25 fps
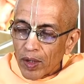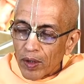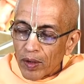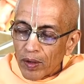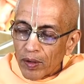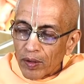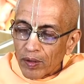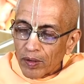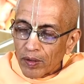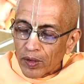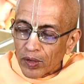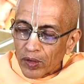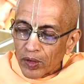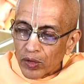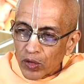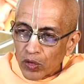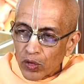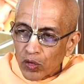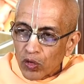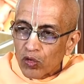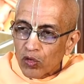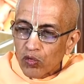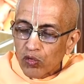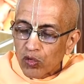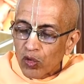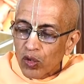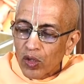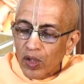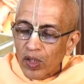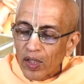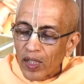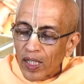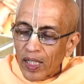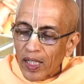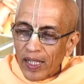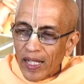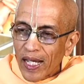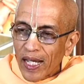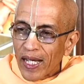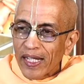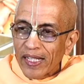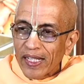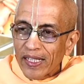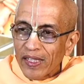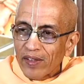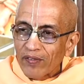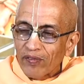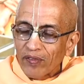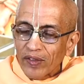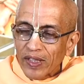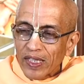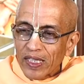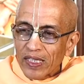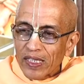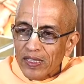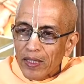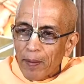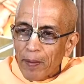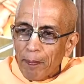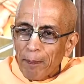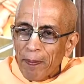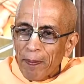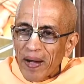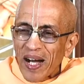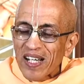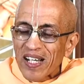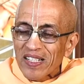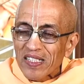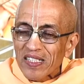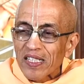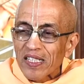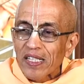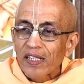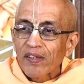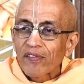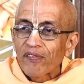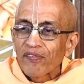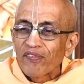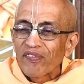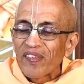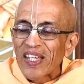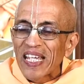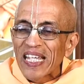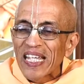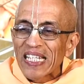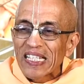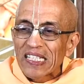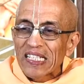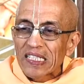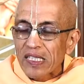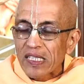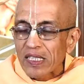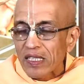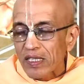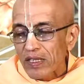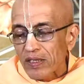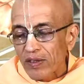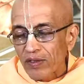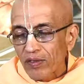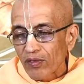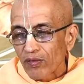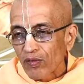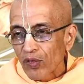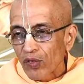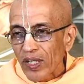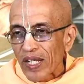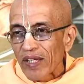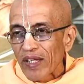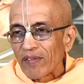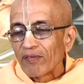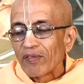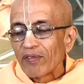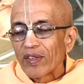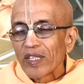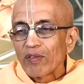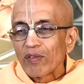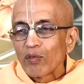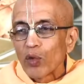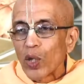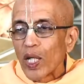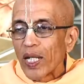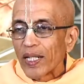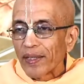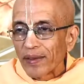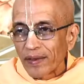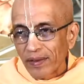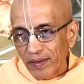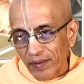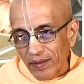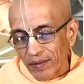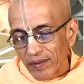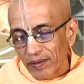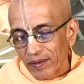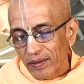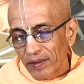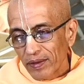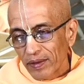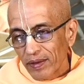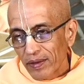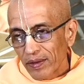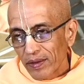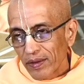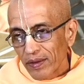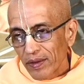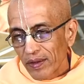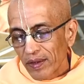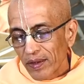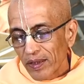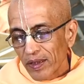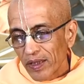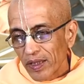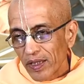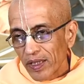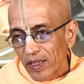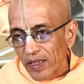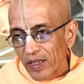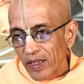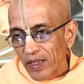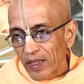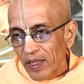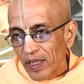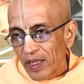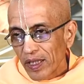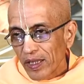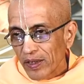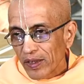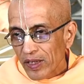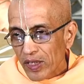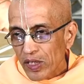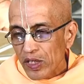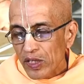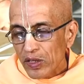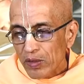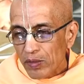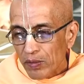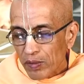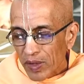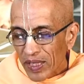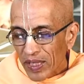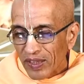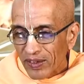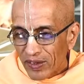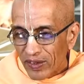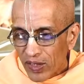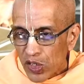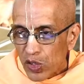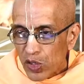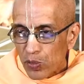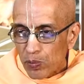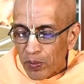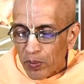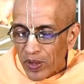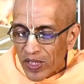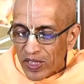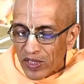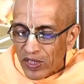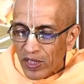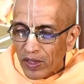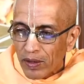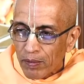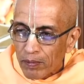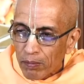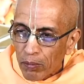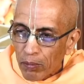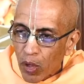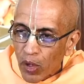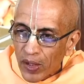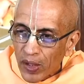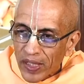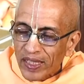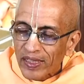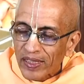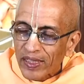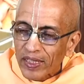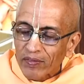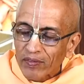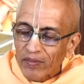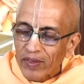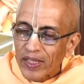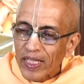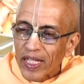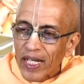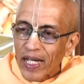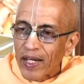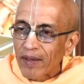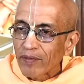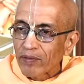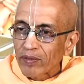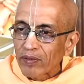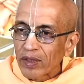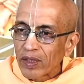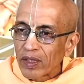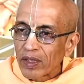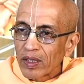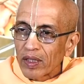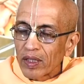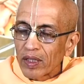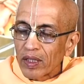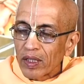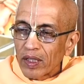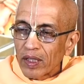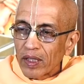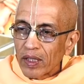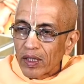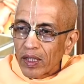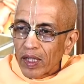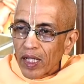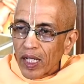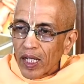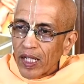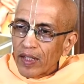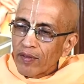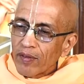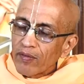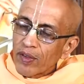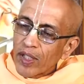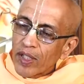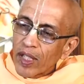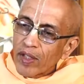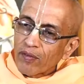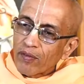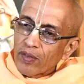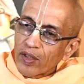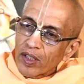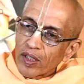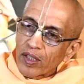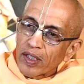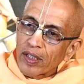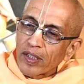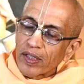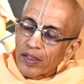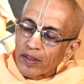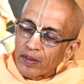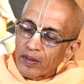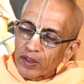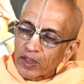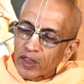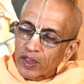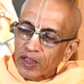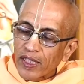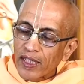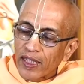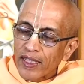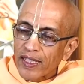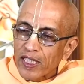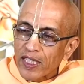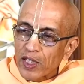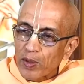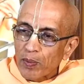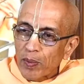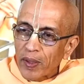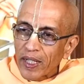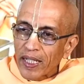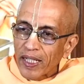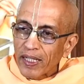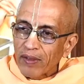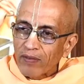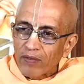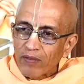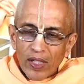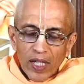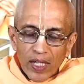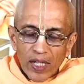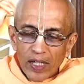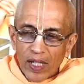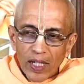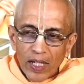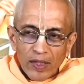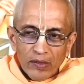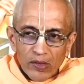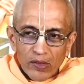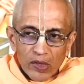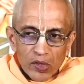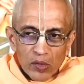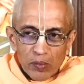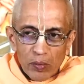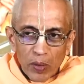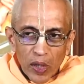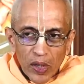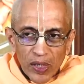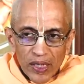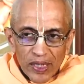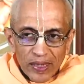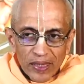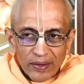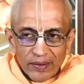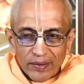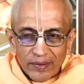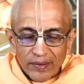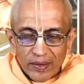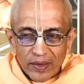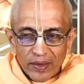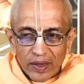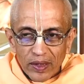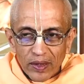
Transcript: Uh, youthful life is a passing phase for everyone in this in this present body that we have and we have heard krishna explain we are not this body